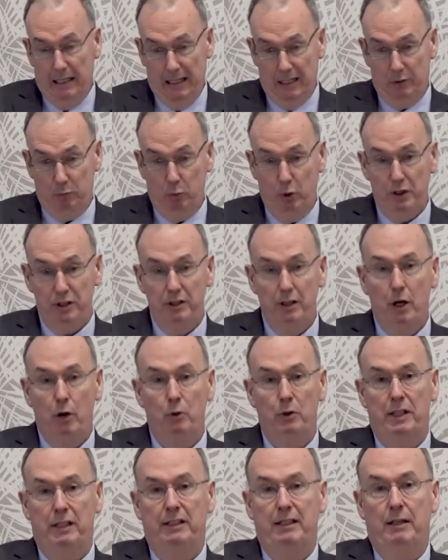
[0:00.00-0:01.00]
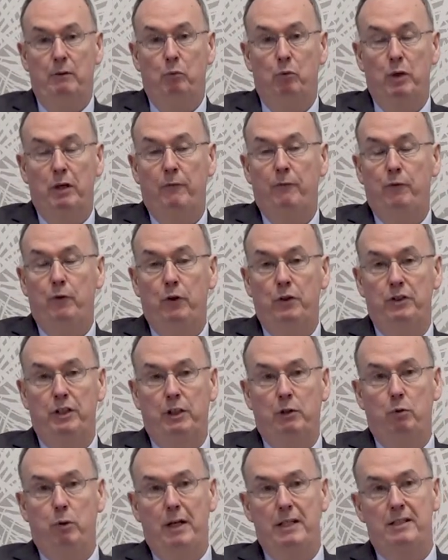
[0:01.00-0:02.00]
It's worth noting that we're
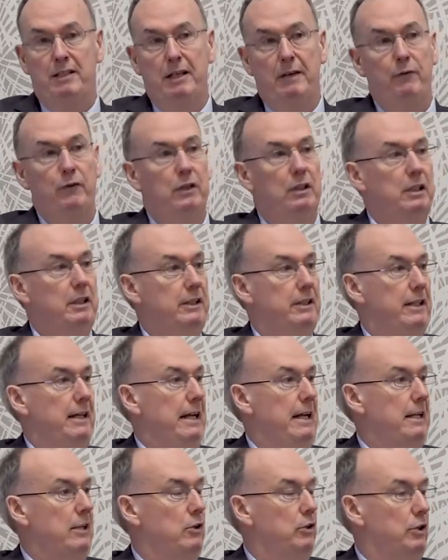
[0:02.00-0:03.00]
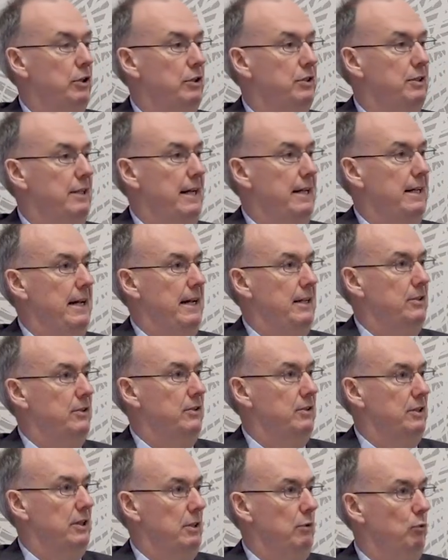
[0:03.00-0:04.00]
funded quite differently than any other state
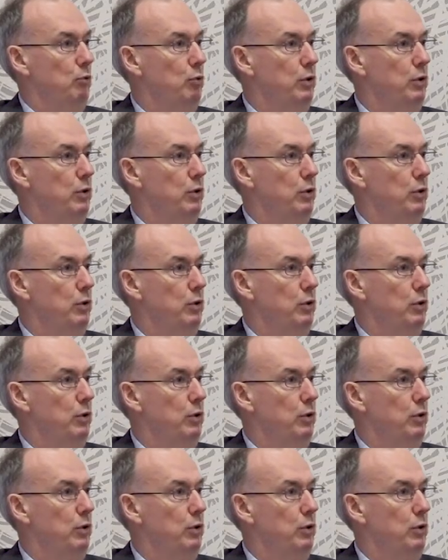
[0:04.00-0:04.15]
agency.